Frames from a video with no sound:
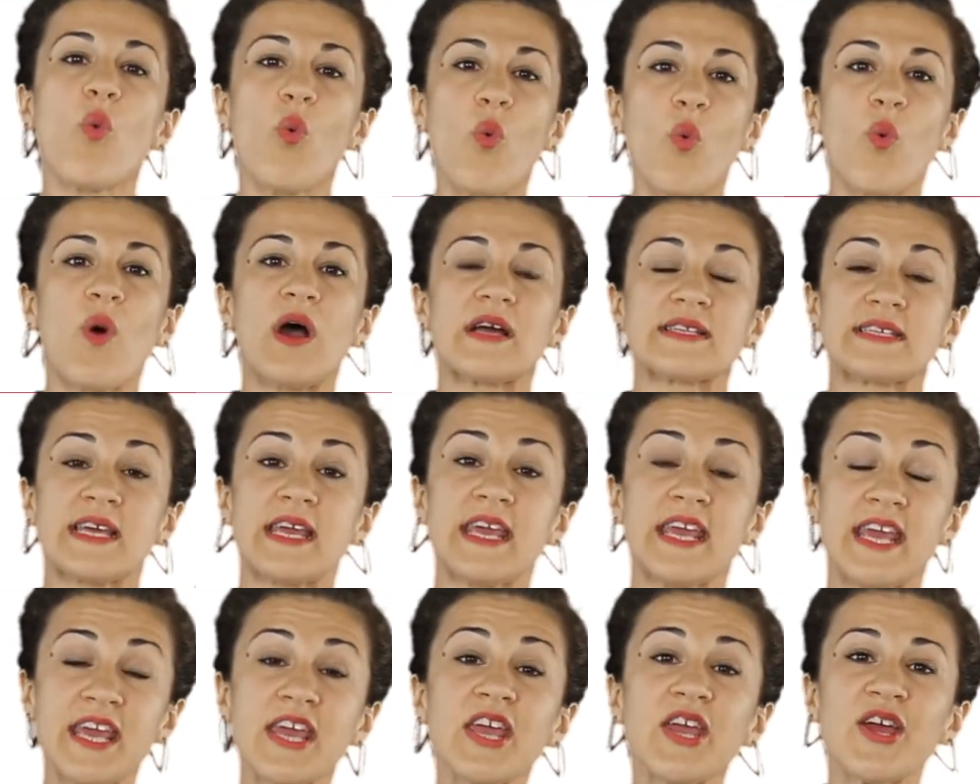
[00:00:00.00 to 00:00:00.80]
What
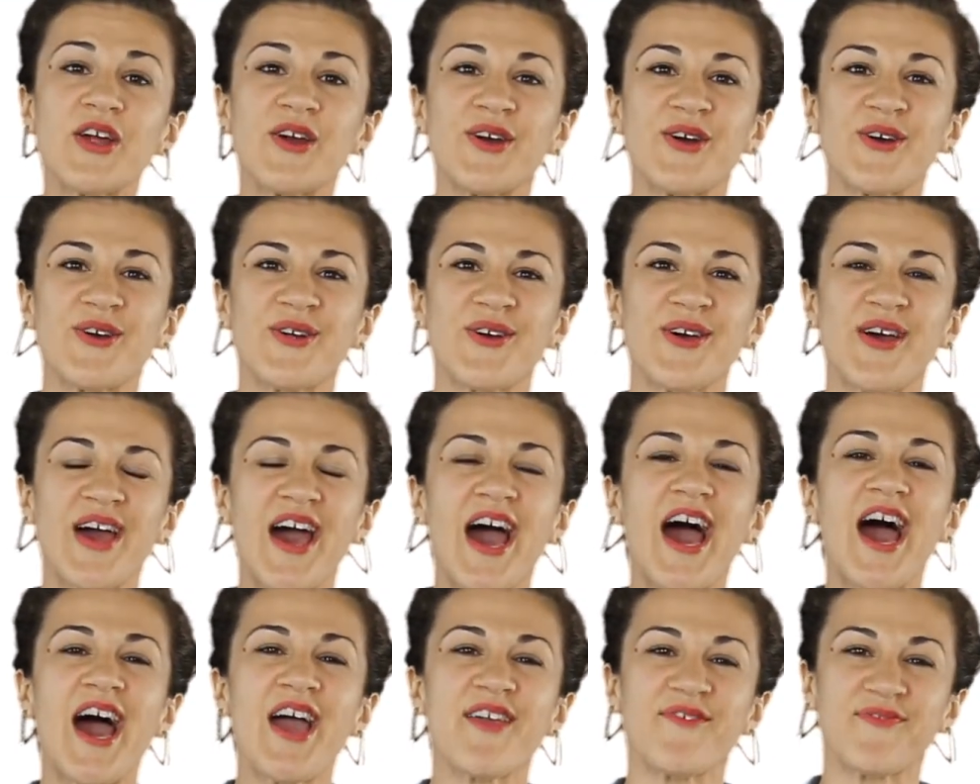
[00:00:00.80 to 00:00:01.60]
I hear,
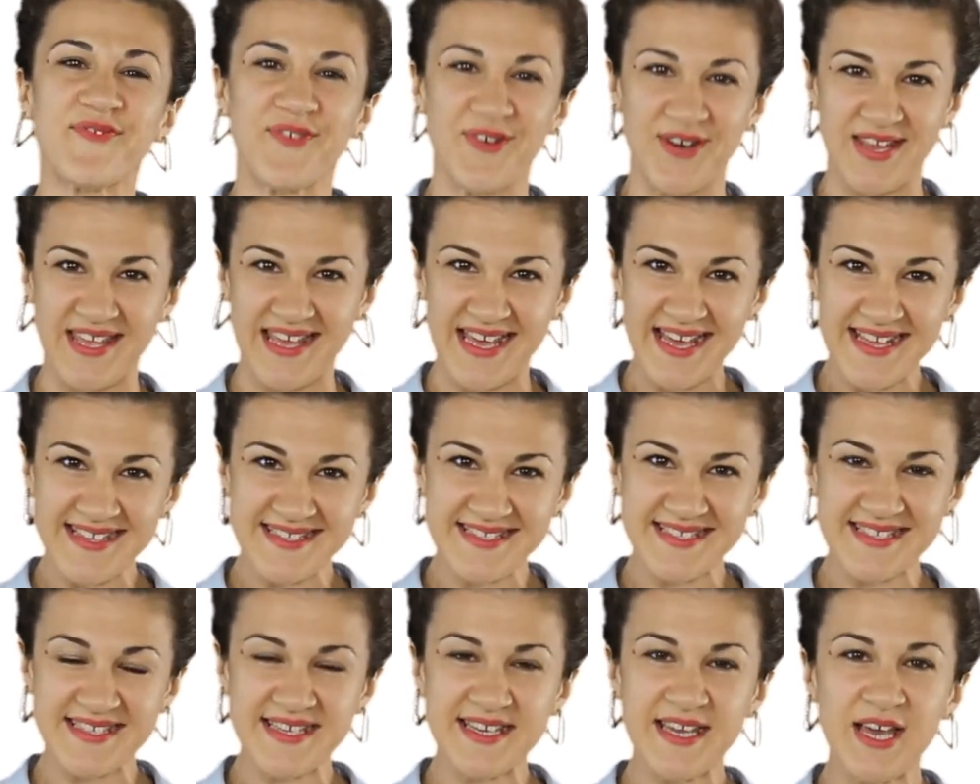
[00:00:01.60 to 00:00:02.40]
I
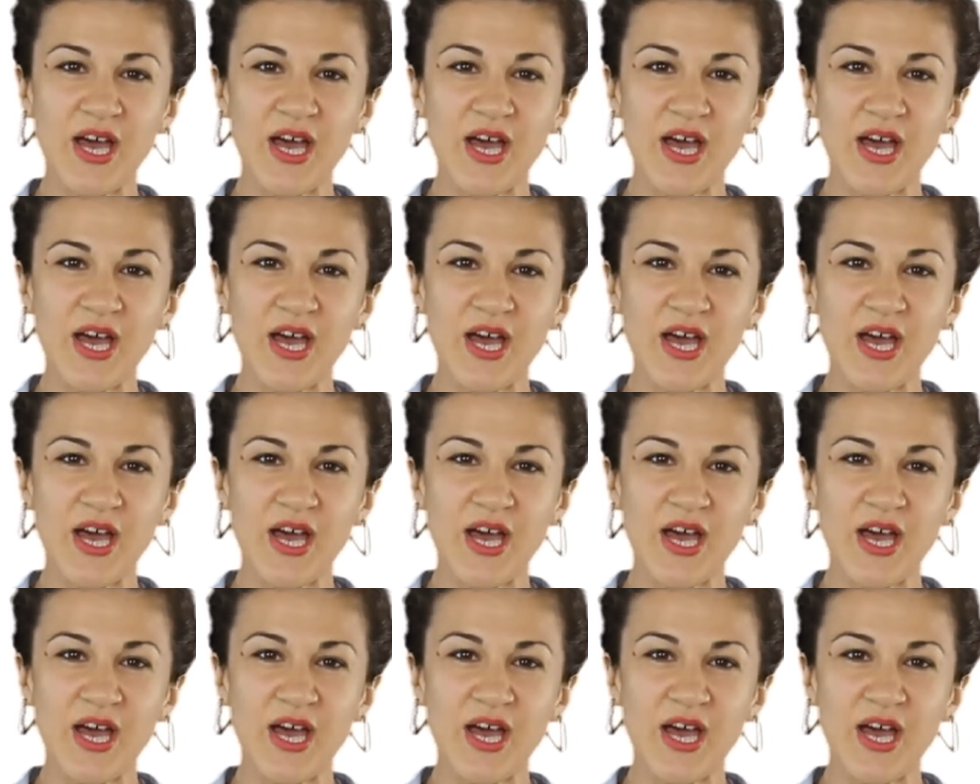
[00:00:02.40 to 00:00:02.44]
forget.